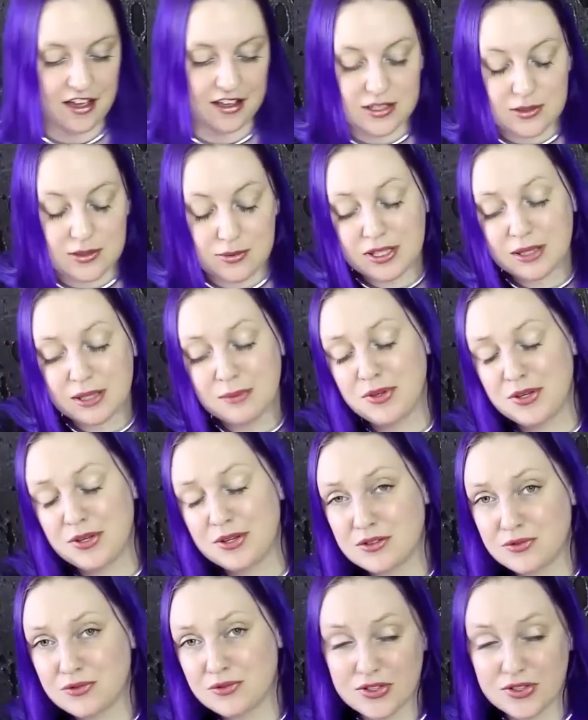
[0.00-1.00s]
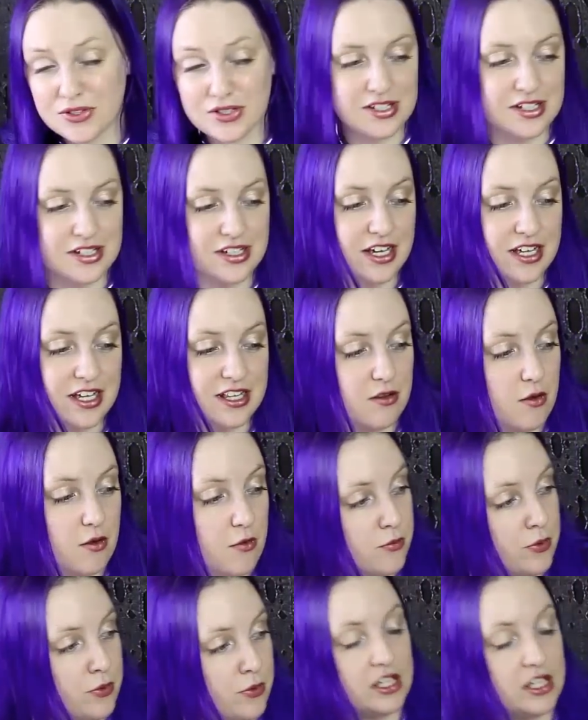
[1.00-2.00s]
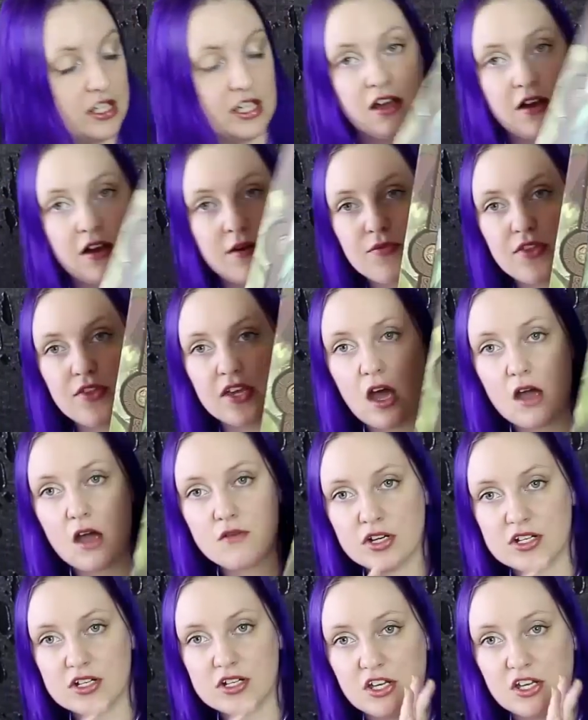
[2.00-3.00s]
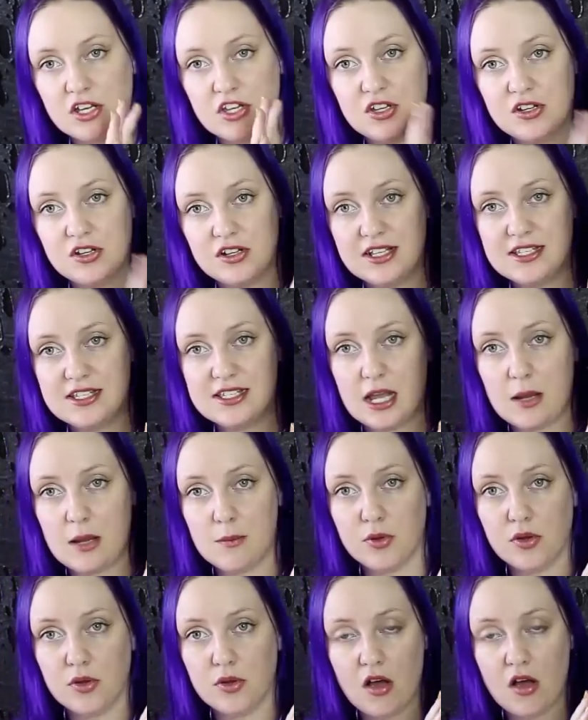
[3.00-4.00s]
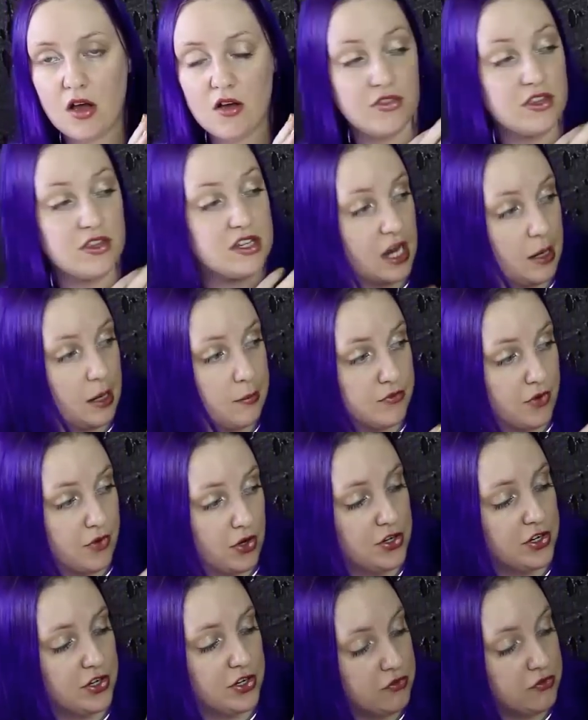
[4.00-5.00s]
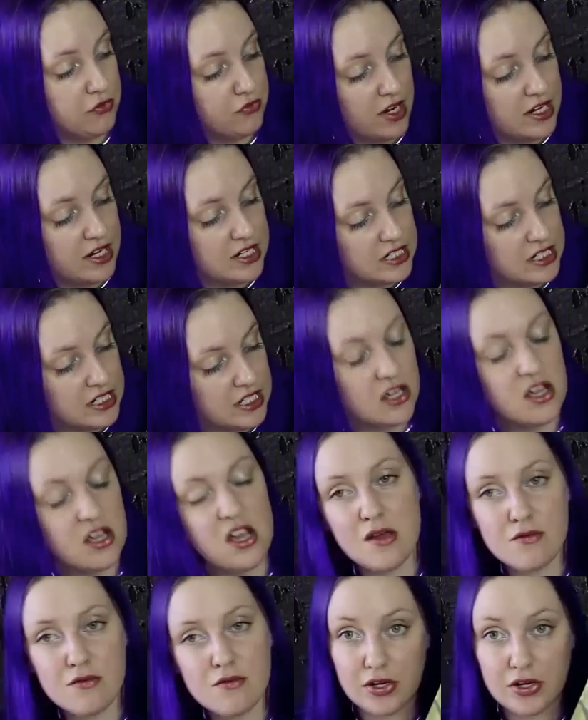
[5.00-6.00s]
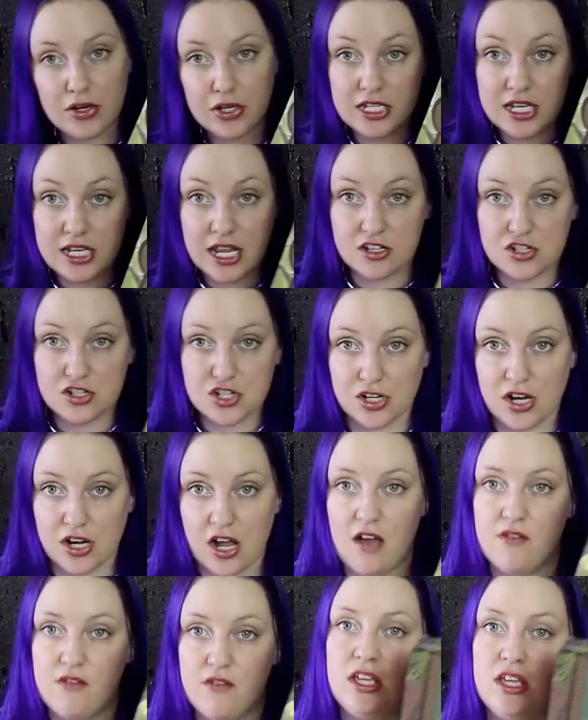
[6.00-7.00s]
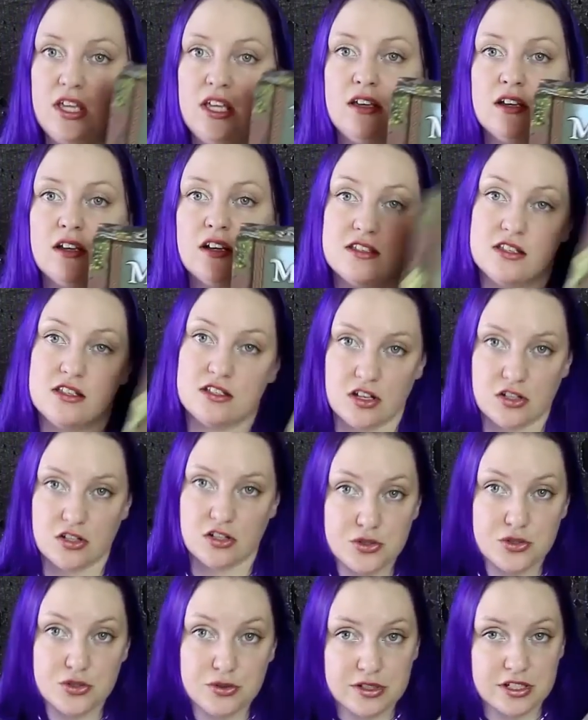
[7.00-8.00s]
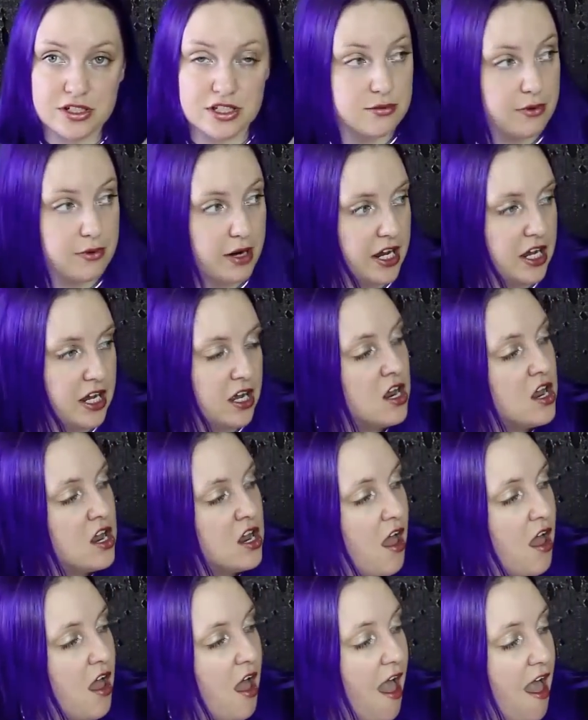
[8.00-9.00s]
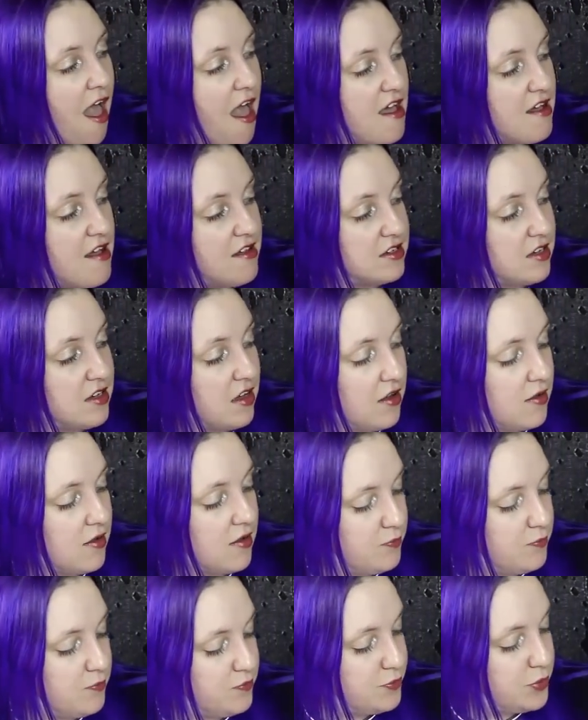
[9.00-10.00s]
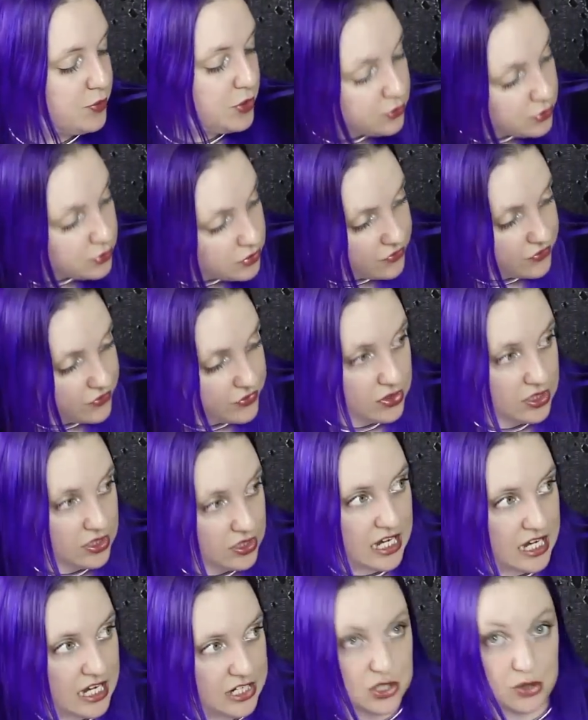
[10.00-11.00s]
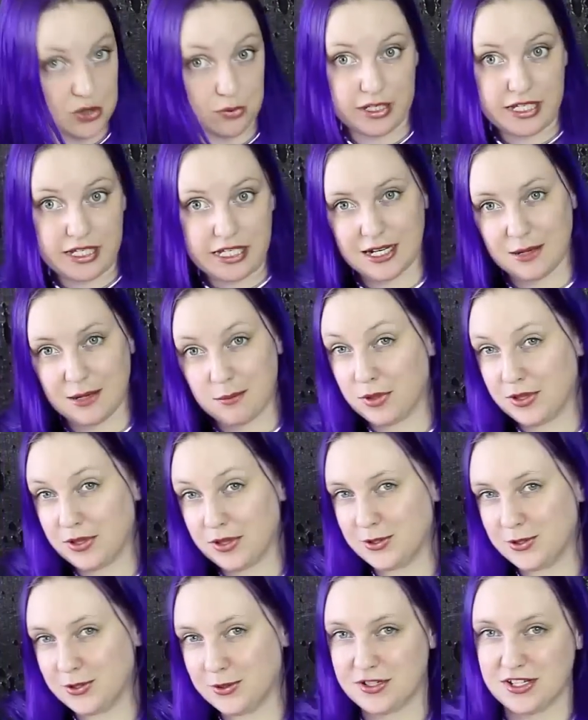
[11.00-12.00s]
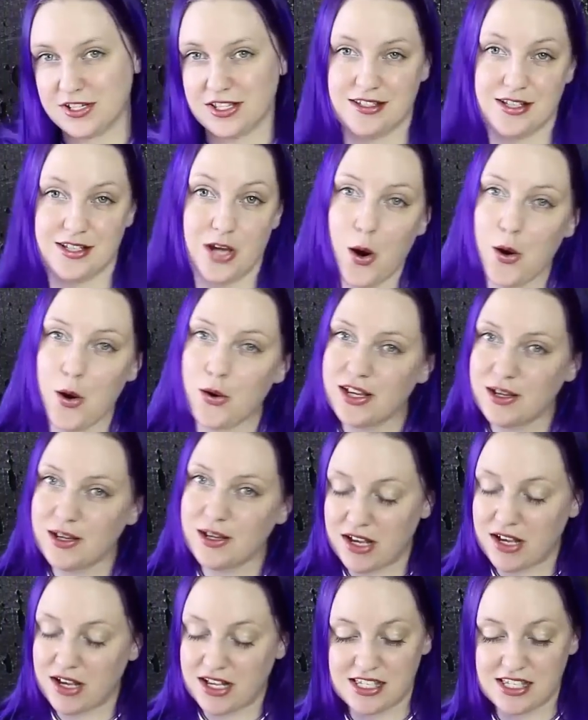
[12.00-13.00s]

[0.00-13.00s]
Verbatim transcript: is really beautiful. It really, um, the cover is a good example of the type of art you're going to find in it. Very nature heavy, because it's all druids, right? And um, beautiful and green and blue, which is totally in my